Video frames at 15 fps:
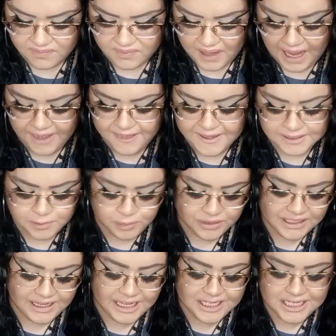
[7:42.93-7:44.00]
At this
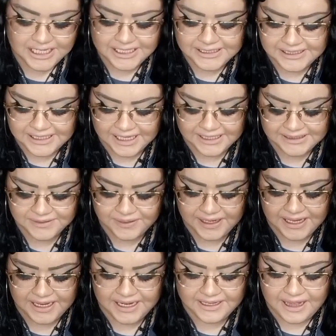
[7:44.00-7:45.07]
point, allegedly says
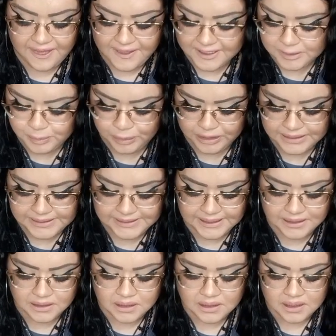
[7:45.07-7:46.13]
right here that this
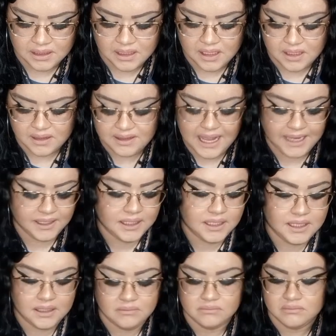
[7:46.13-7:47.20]
person that
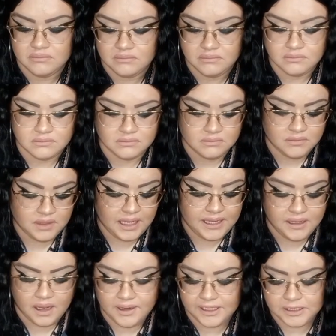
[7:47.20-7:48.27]
could
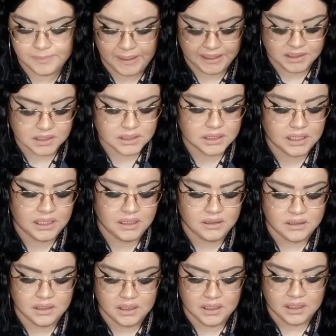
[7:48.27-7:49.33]
like unexpectedly
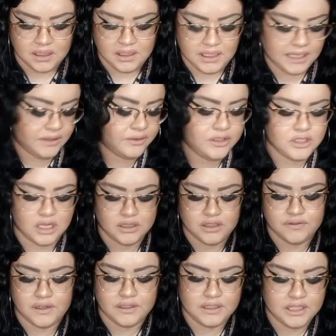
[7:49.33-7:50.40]
get Chrisean to
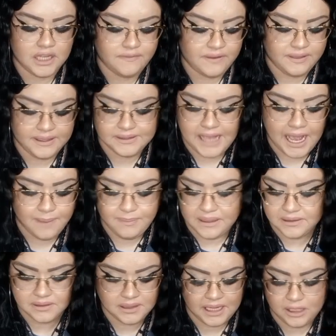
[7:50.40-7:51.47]
fall in love, and this
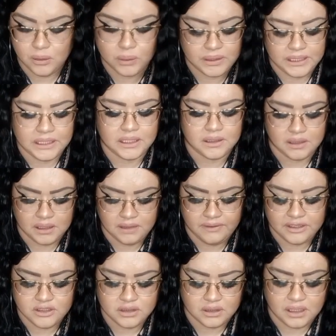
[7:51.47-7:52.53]
happens like organically
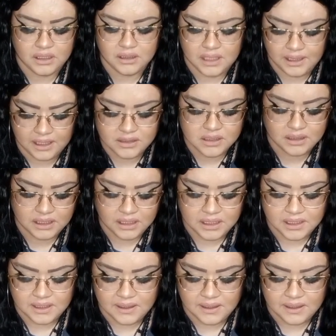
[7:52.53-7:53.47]
eventually, allegedly.